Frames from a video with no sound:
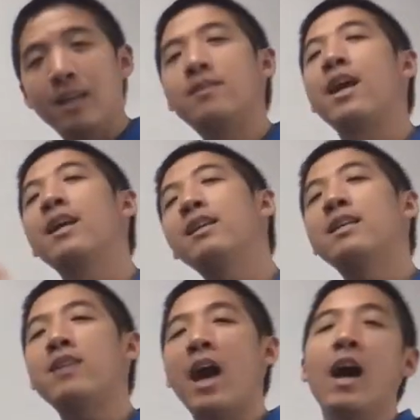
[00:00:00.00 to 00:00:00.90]
10
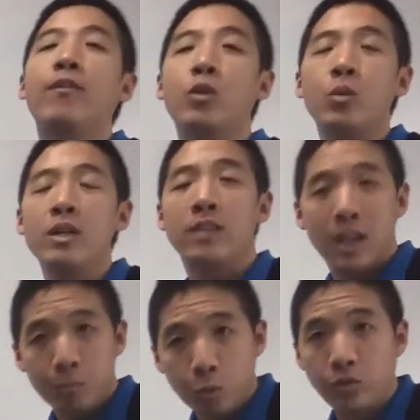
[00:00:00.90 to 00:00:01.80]
days afterwards, it
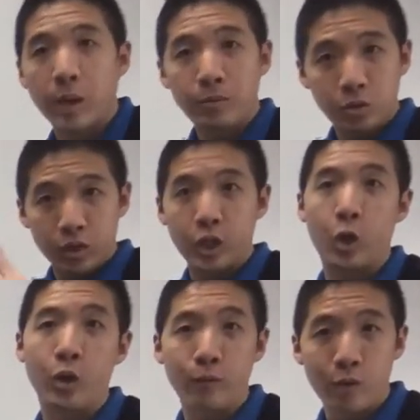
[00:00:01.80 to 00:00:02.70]
moves up to the
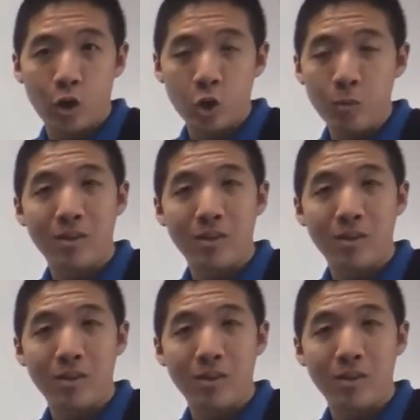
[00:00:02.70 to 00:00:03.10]
current volume,